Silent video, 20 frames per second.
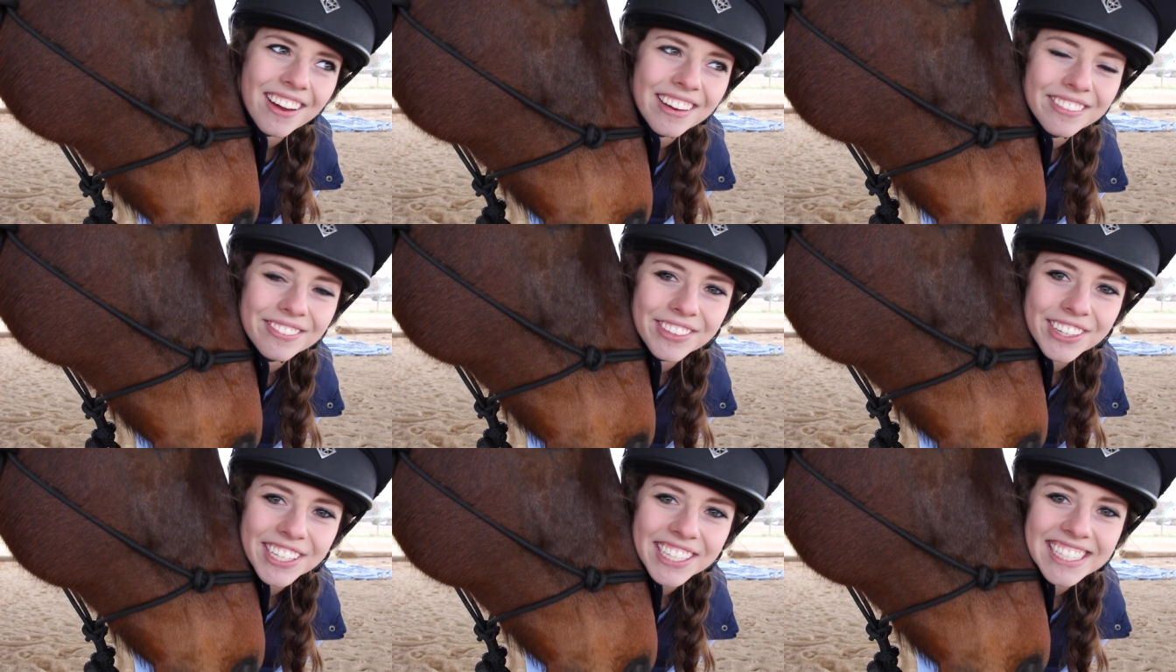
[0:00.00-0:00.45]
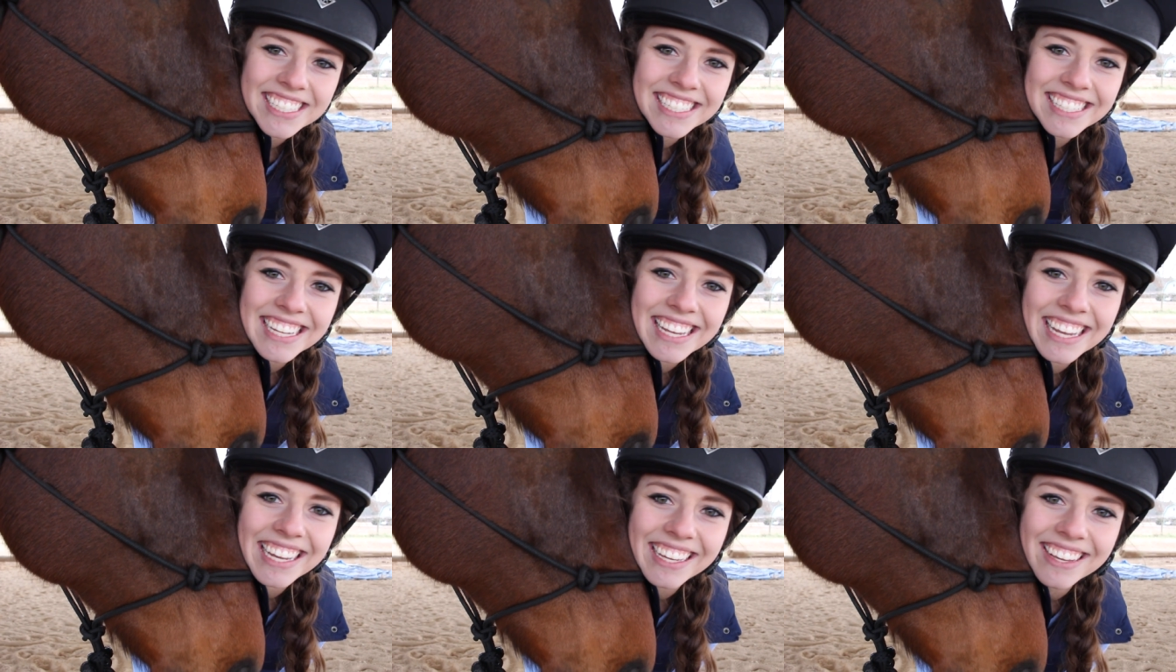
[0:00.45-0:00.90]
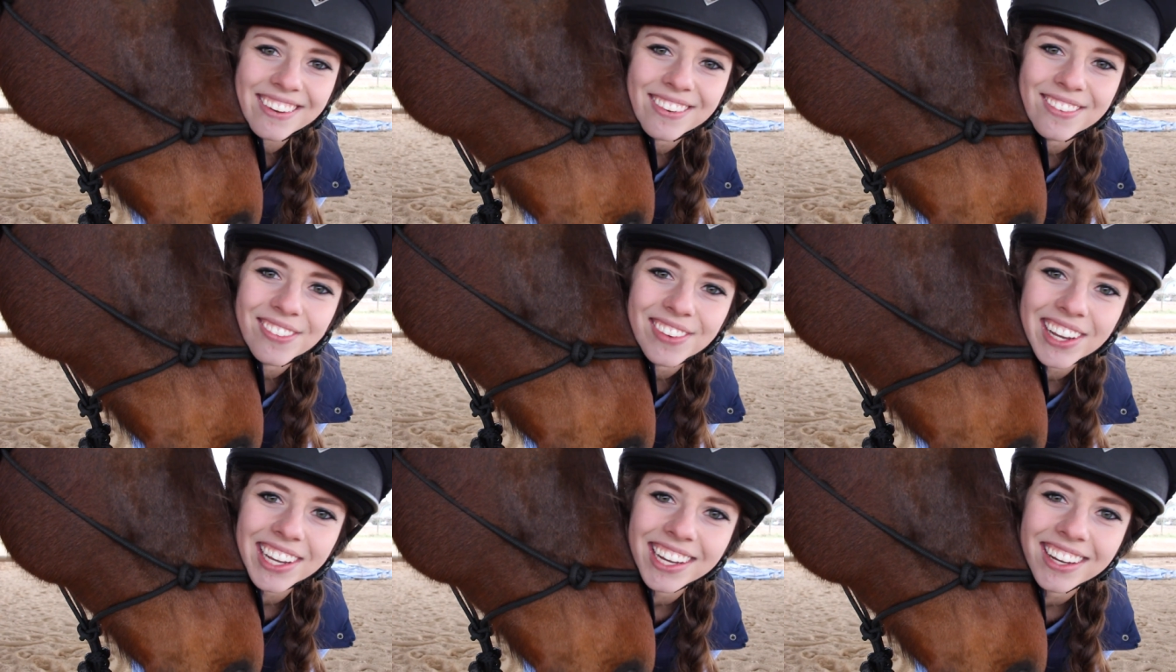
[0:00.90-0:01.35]
I'm really sick.
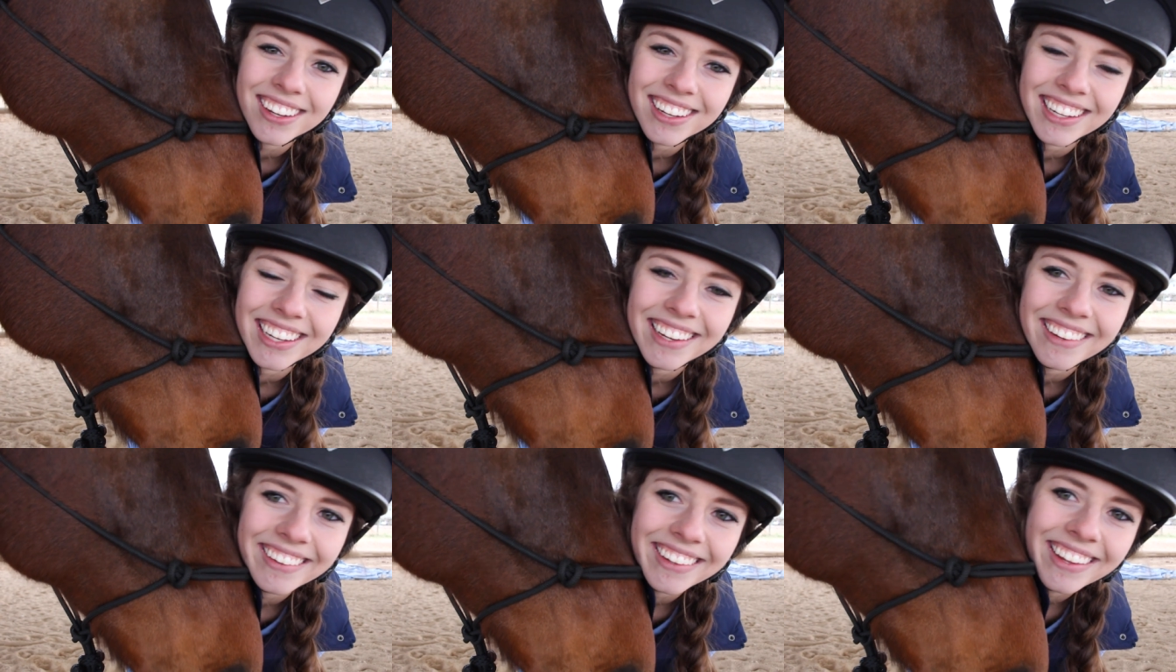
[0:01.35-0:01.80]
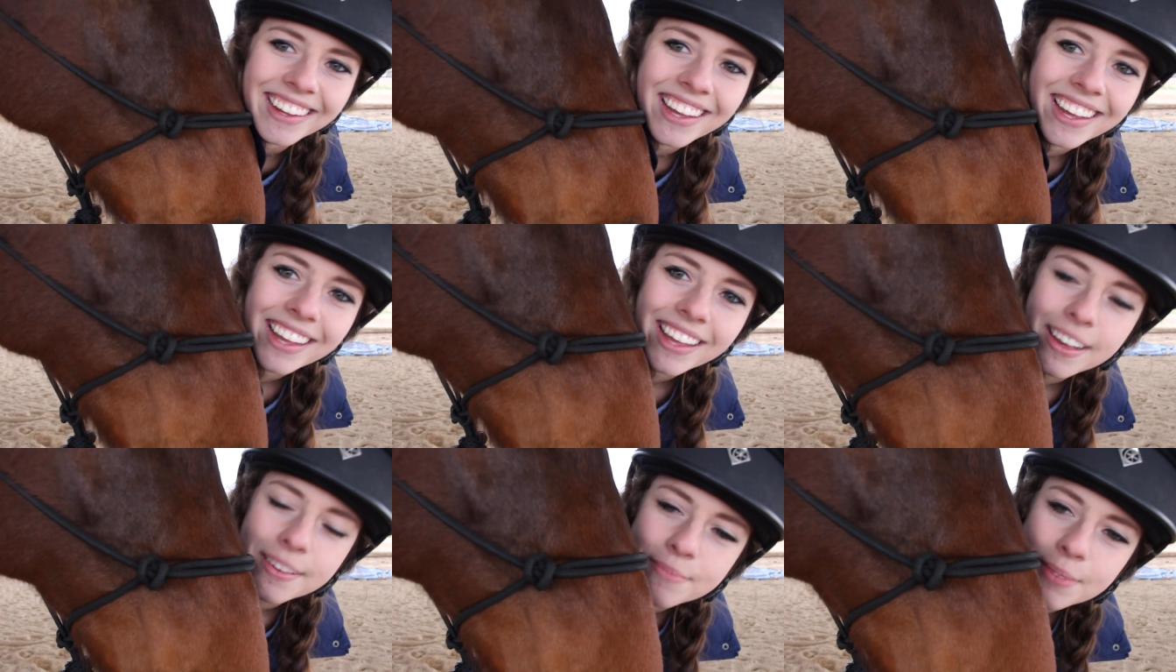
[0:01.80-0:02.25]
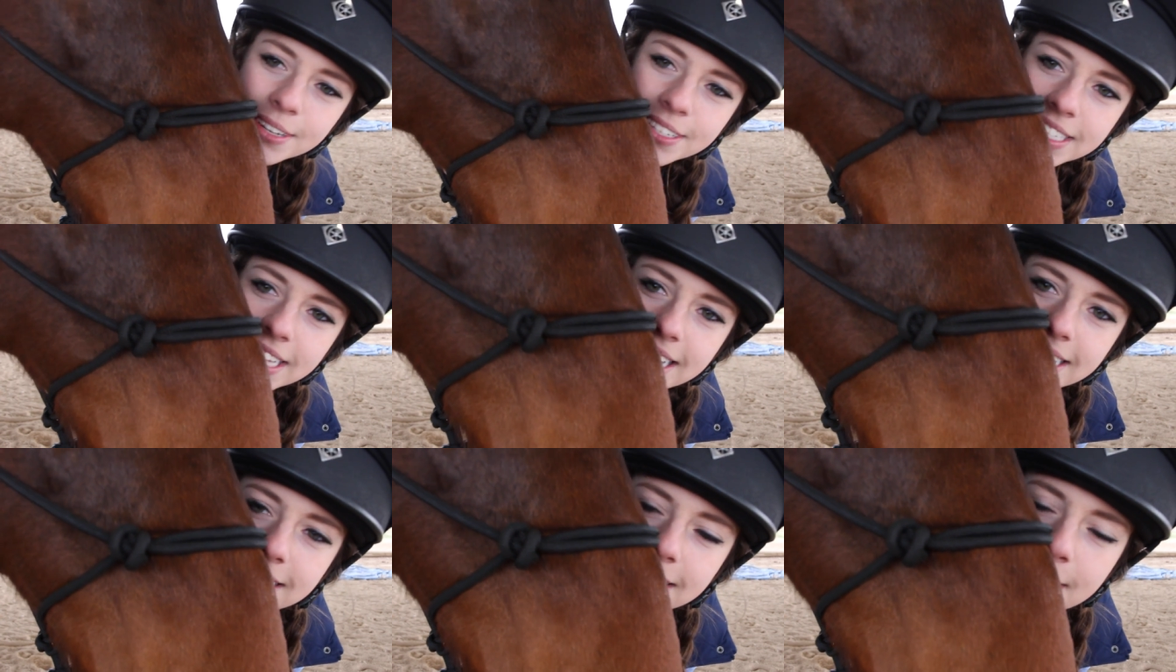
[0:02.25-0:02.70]
Oh my God. Beau
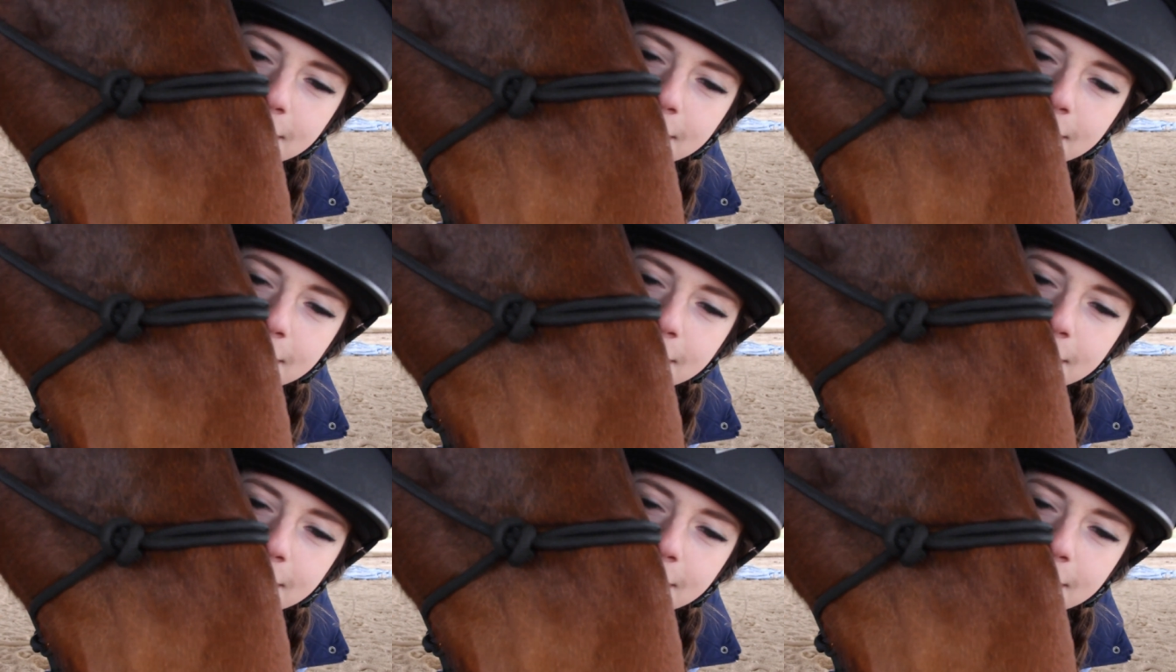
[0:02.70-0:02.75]
says